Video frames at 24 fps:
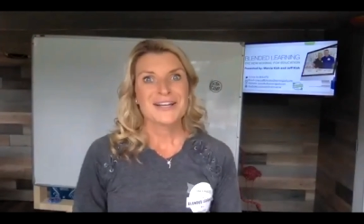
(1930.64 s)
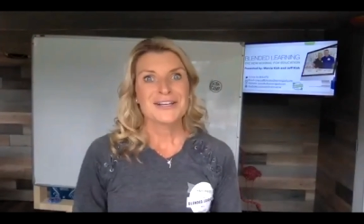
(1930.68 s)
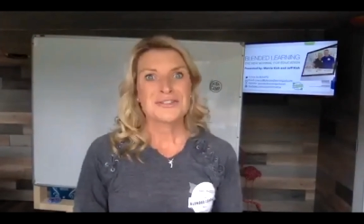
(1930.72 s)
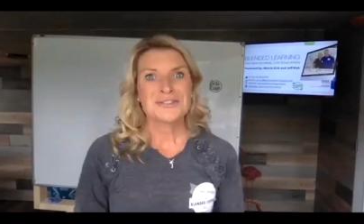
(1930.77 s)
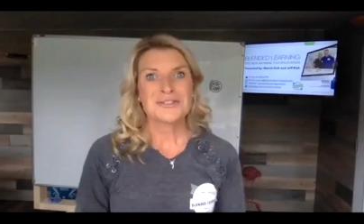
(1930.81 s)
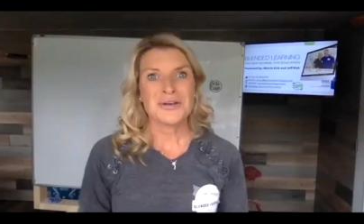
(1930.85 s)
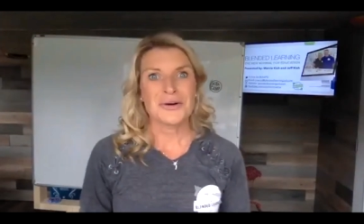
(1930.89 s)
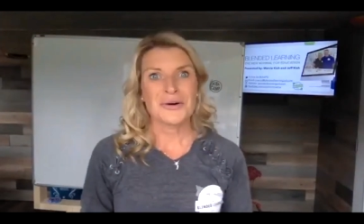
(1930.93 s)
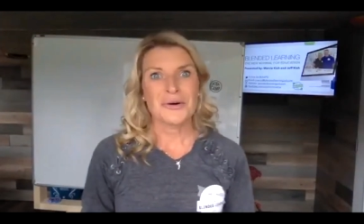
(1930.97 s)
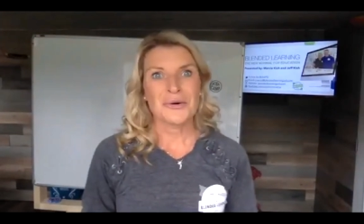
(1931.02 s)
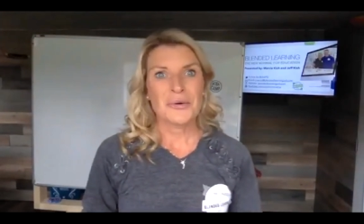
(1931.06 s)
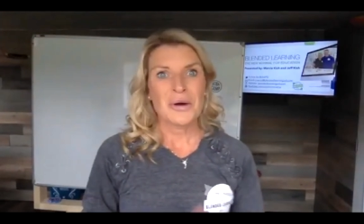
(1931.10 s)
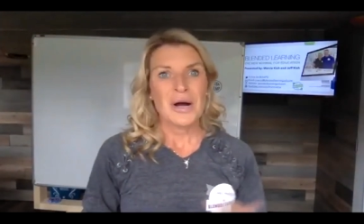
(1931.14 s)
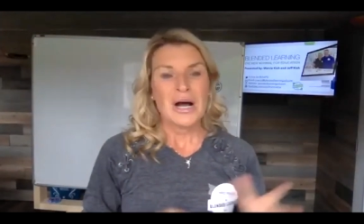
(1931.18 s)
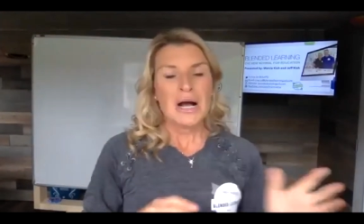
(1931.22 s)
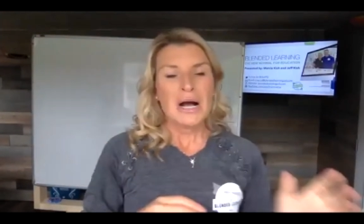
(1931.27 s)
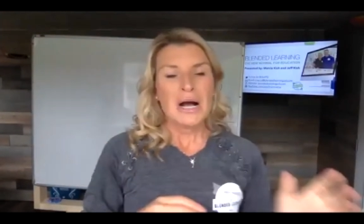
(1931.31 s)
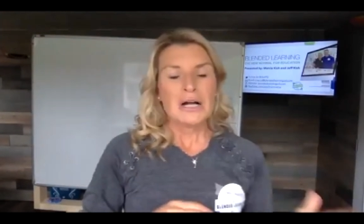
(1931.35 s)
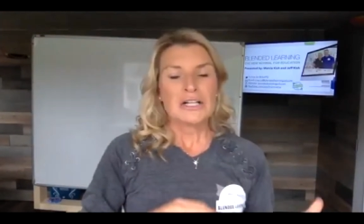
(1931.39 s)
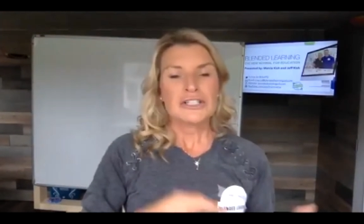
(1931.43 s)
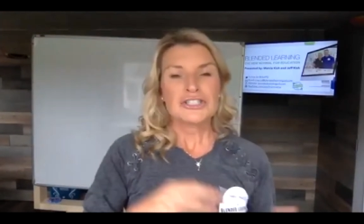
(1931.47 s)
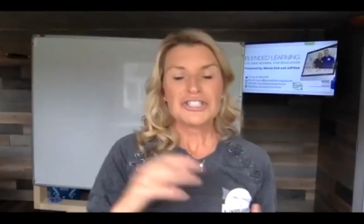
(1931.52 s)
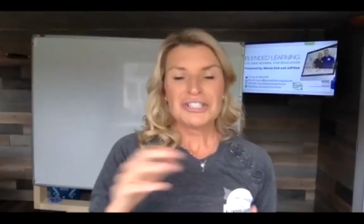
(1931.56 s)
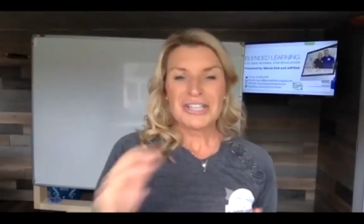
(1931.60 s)
So
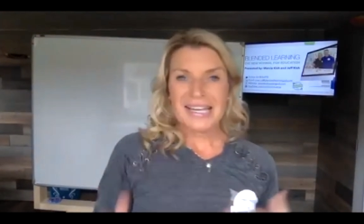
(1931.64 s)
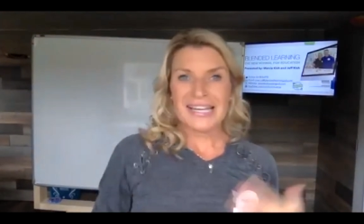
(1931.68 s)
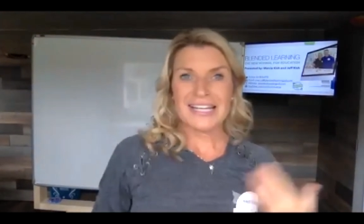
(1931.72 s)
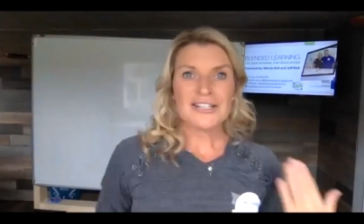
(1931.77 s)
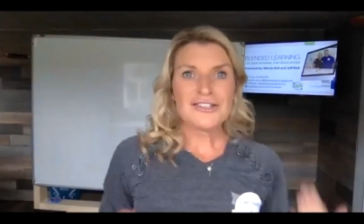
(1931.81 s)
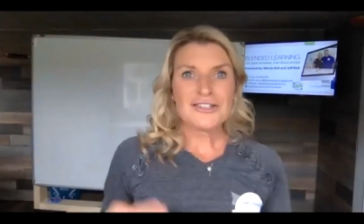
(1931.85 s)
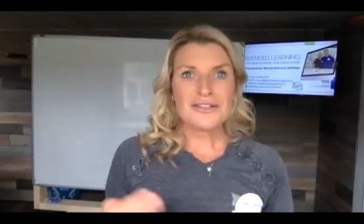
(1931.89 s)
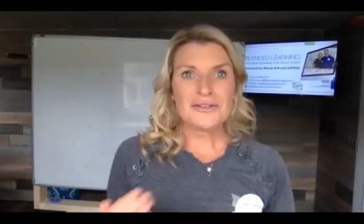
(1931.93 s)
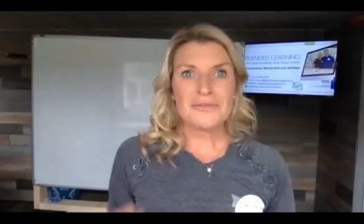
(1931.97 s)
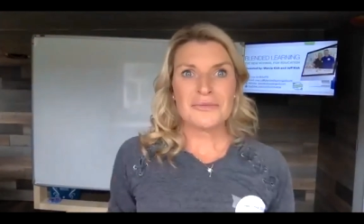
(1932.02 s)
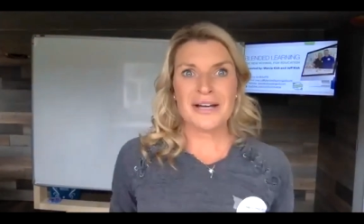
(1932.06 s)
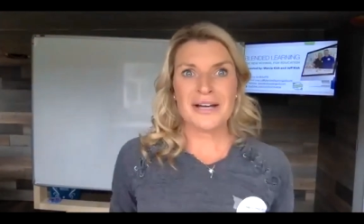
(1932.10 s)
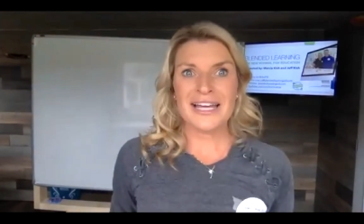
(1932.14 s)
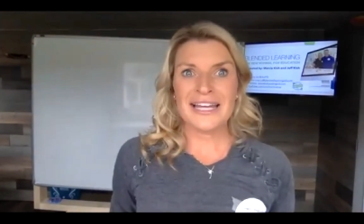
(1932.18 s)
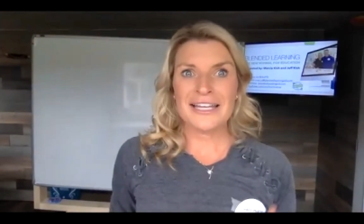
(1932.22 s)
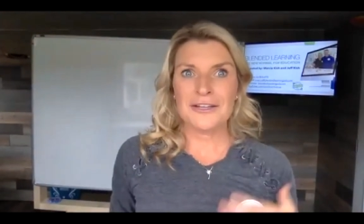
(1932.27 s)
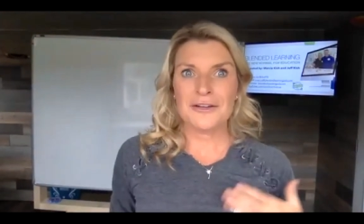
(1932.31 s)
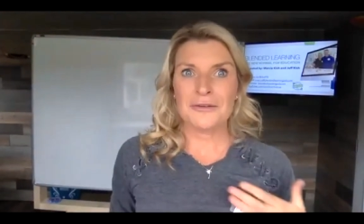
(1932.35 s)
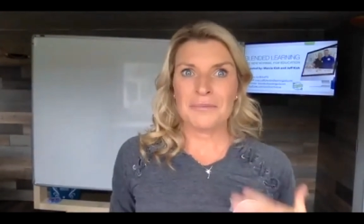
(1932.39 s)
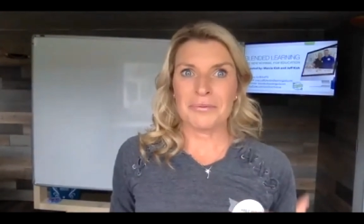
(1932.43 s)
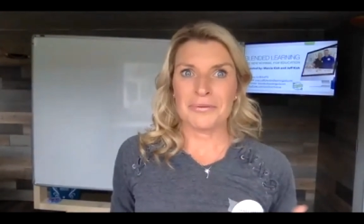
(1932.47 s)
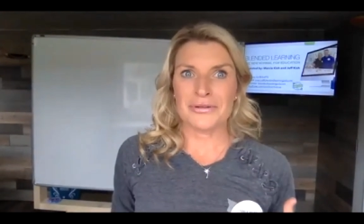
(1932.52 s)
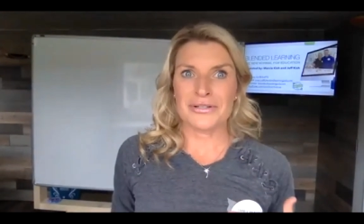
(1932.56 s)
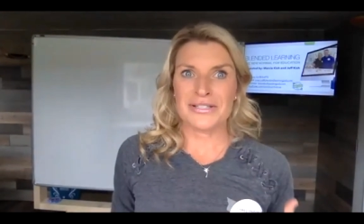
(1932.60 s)
change the way
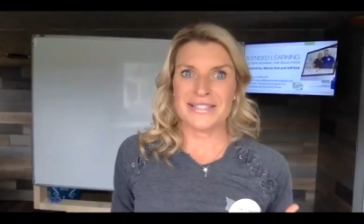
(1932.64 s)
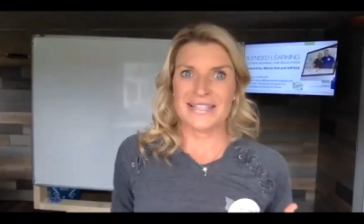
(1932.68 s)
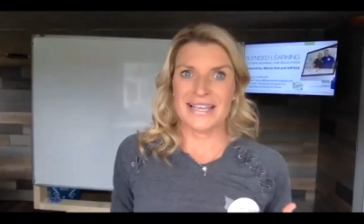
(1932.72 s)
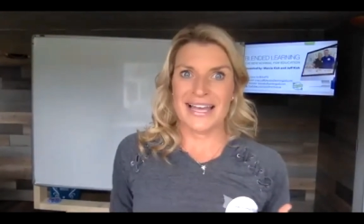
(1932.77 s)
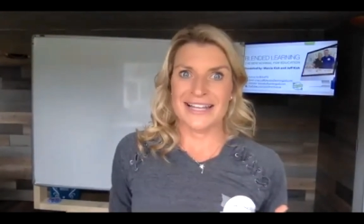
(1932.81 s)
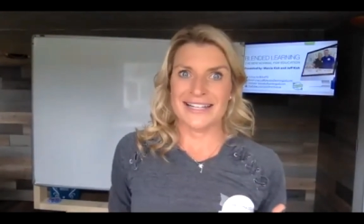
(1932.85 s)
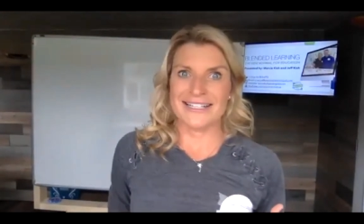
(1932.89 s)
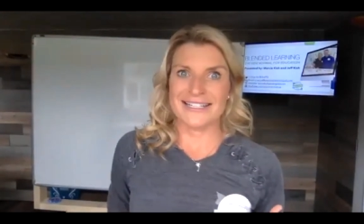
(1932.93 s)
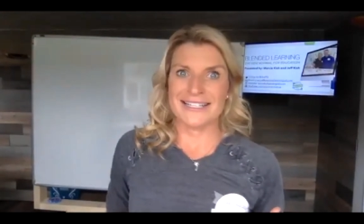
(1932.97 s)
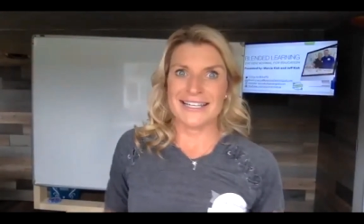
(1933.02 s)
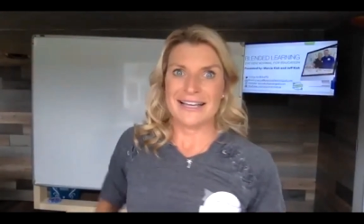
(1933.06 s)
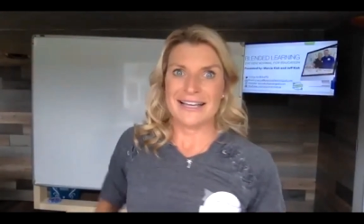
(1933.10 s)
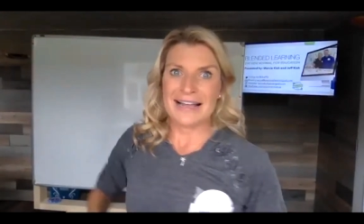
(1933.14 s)
you present,